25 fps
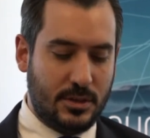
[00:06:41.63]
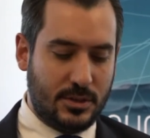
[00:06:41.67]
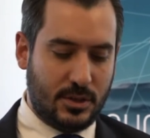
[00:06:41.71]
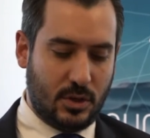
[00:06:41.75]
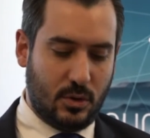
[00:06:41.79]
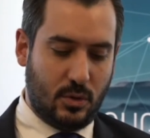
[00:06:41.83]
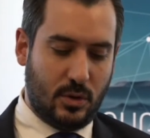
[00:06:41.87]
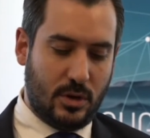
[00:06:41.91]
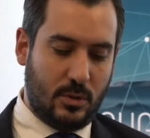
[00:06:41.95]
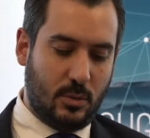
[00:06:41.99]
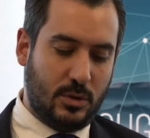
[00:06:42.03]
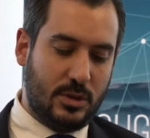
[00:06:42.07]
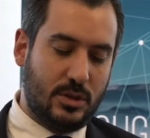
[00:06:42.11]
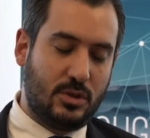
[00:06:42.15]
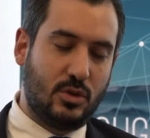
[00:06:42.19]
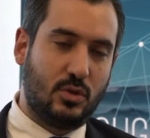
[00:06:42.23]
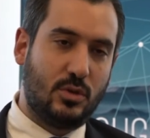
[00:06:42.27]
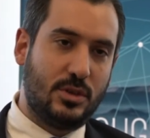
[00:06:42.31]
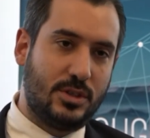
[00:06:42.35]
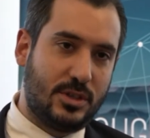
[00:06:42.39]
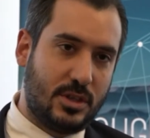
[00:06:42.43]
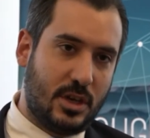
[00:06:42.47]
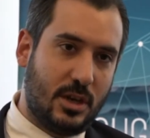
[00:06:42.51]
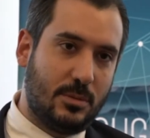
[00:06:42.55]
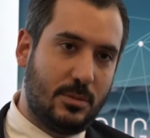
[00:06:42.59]
So when a
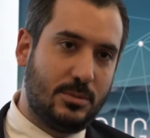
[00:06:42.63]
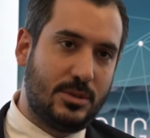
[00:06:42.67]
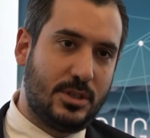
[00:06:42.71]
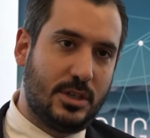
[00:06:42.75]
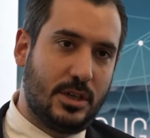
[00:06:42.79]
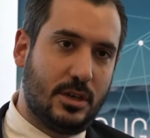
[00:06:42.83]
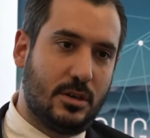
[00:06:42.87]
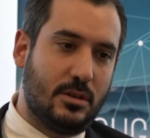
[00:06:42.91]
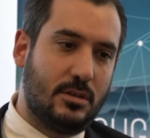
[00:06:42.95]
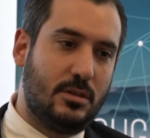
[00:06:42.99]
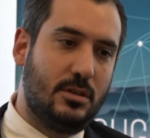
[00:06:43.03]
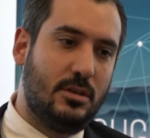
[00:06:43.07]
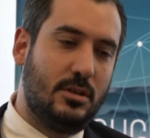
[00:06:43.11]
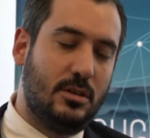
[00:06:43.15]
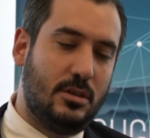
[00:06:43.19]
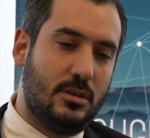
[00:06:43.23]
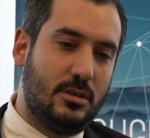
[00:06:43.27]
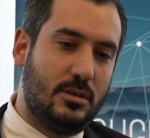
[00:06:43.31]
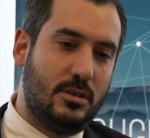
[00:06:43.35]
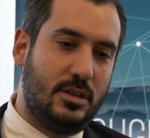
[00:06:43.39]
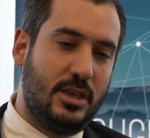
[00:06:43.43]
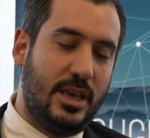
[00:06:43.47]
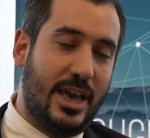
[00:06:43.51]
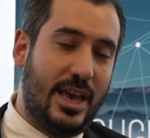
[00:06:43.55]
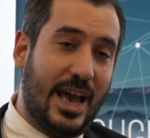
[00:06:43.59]
tourist comes here,
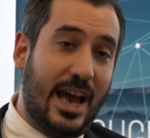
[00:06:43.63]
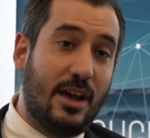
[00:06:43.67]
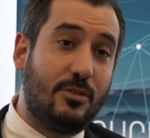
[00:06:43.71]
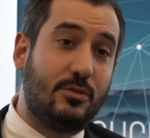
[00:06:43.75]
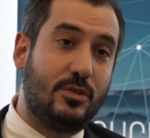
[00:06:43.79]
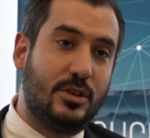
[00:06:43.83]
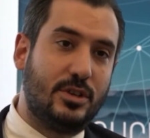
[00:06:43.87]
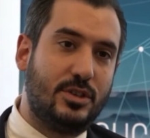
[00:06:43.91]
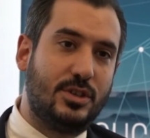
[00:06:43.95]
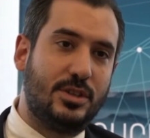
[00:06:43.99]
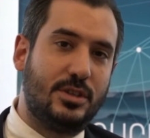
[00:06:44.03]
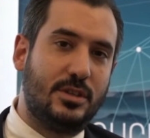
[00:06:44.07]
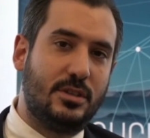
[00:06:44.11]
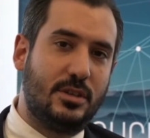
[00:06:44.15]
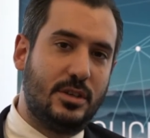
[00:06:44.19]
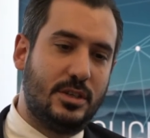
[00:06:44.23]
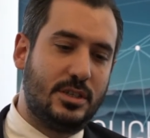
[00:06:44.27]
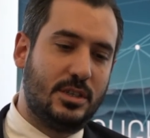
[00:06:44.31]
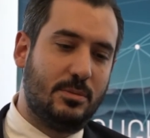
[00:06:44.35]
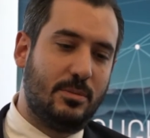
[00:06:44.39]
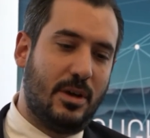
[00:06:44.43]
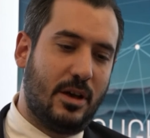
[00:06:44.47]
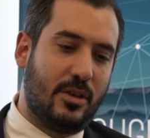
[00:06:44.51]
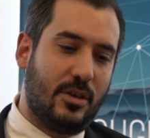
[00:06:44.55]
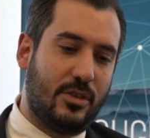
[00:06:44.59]
the average
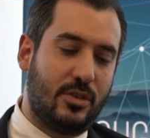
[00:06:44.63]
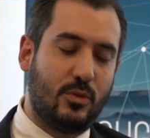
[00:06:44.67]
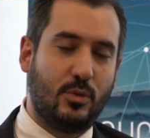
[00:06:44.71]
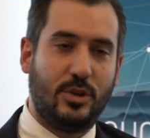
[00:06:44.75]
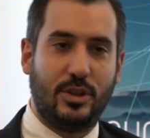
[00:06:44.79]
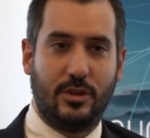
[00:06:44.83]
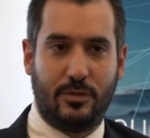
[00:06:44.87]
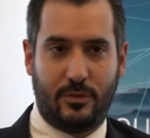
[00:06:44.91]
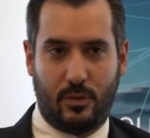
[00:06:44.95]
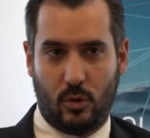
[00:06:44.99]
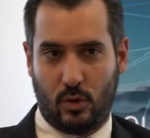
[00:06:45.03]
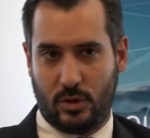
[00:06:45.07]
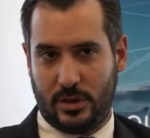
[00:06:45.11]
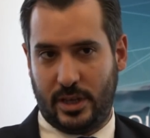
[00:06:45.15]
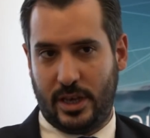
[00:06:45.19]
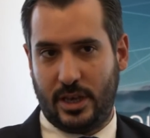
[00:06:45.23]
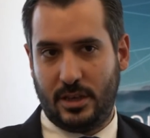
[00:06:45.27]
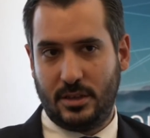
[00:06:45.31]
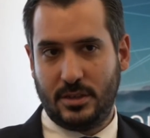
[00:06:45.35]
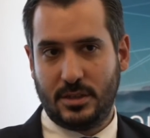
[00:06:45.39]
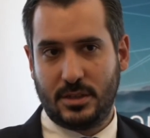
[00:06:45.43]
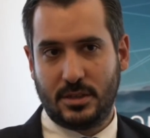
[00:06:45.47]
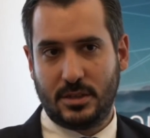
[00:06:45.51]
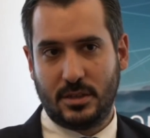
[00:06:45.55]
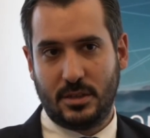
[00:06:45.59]
is about 3 to 4
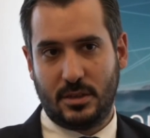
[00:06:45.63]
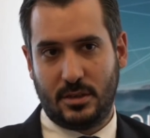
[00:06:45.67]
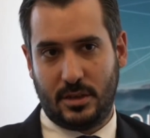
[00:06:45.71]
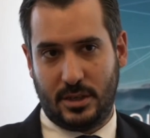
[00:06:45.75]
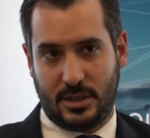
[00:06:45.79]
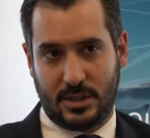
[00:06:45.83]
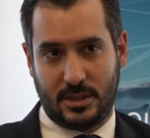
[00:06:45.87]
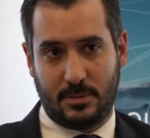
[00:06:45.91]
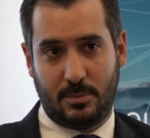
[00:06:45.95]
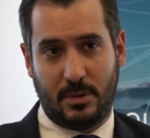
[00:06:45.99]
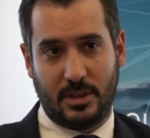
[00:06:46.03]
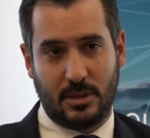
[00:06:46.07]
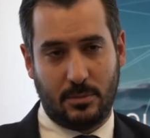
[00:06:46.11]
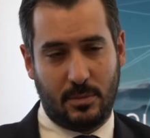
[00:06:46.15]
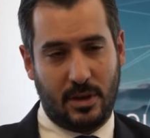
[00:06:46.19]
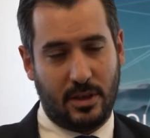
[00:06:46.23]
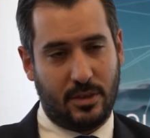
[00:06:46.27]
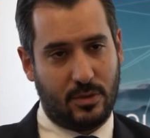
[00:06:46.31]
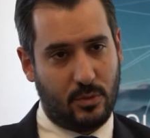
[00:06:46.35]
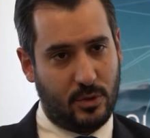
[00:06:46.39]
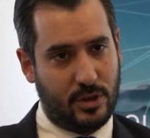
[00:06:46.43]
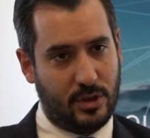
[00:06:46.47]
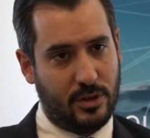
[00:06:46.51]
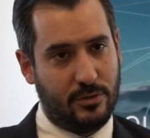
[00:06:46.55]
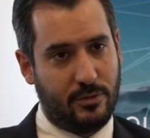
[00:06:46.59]
days. They spend
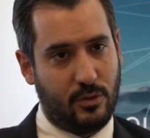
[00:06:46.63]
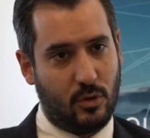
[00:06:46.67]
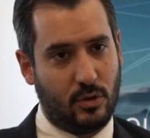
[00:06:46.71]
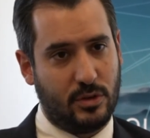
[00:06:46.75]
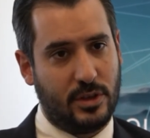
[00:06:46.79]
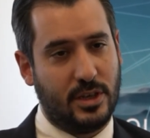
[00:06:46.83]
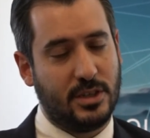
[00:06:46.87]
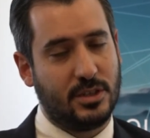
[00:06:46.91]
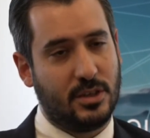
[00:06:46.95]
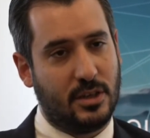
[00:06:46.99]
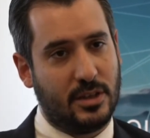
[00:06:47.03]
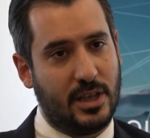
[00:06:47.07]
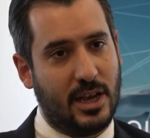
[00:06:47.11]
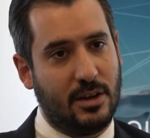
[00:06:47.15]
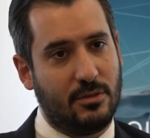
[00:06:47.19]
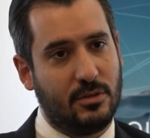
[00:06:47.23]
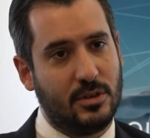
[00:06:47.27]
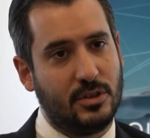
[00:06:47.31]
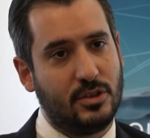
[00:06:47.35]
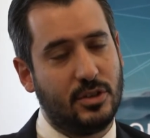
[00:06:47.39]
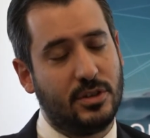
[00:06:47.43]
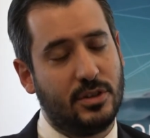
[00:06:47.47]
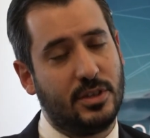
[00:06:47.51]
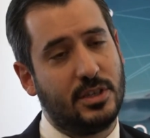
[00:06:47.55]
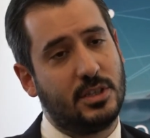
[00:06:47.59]
about 3 to 4 days on
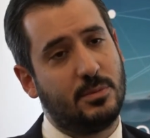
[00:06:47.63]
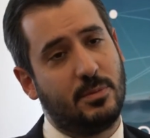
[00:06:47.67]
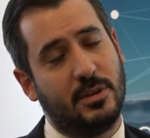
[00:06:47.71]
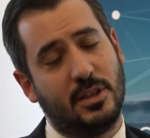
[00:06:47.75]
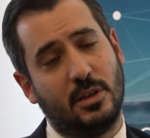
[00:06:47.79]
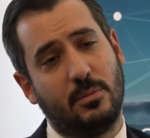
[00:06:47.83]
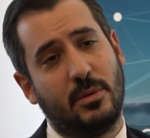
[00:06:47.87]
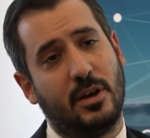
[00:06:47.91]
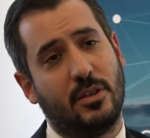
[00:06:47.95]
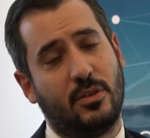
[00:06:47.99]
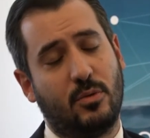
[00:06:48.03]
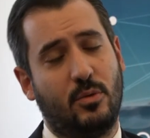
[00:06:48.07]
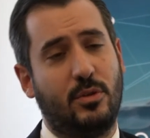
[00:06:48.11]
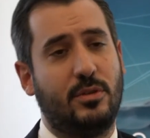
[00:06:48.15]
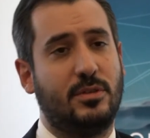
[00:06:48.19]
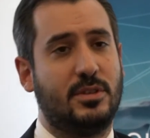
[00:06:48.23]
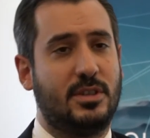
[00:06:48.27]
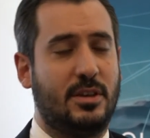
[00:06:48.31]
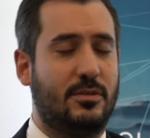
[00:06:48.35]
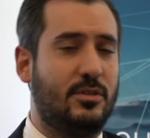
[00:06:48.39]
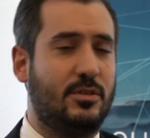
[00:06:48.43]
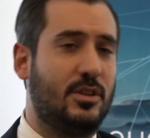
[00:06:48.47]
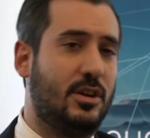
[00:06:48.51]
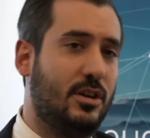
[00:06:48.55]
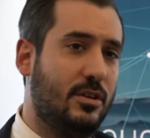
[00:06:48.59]
average, and they spend about $750
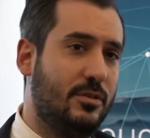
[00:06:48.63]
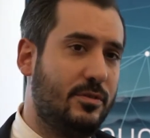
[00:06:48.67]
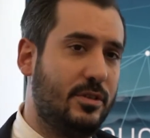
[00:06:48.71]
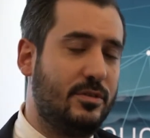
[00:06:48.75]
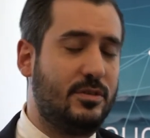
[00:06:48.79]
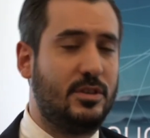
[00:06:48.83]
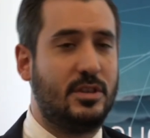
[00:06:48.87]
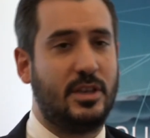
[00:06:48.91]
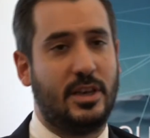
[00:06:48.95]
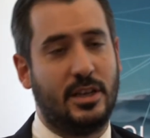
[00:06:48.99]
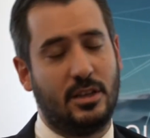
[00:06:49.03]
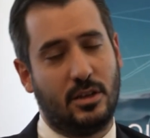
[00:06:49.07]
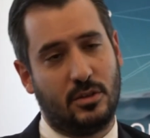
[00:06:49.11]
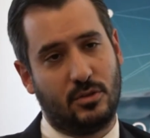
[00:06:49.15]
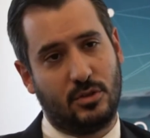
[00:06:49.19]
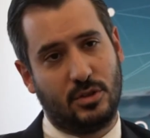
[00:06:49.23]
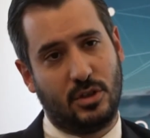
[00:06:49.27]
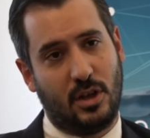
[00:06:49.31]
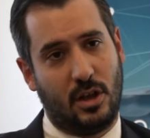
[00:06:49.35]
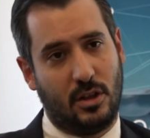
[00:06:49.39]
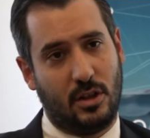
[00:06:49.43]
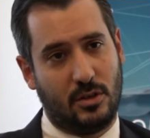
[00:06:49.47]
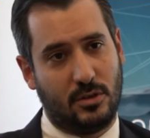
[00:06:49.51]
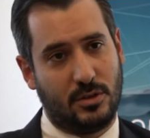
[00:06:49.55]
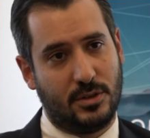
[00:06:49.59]
to
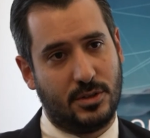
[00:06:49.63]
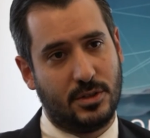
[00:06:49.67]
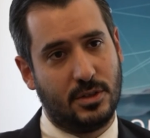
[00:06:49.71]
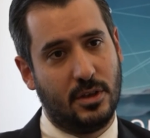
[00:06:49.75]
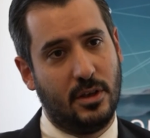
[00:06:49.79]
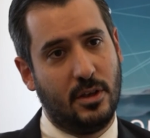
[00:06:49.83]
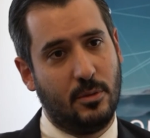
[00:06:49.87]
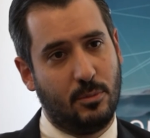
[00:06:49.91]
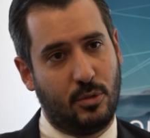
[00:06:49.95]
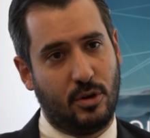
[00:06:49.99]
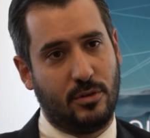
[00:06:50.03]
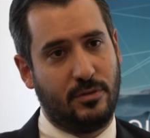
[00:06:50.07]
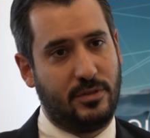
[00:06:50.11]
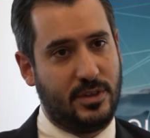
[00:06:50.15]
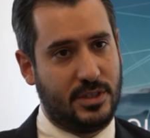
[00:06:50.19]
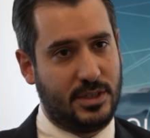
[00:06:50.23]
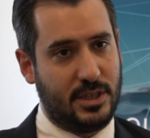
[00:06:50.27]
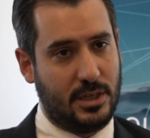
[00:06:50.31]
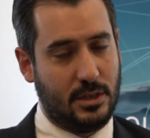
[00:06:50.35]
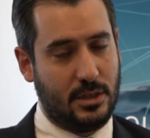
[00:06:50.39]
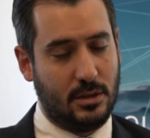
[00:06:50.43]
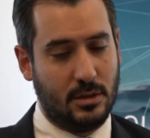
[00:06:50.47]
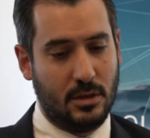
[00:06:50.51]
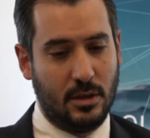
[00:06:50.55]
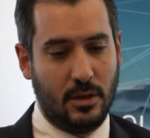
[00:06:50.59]
$800 per
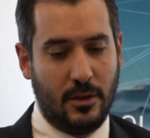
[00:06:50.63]
visit.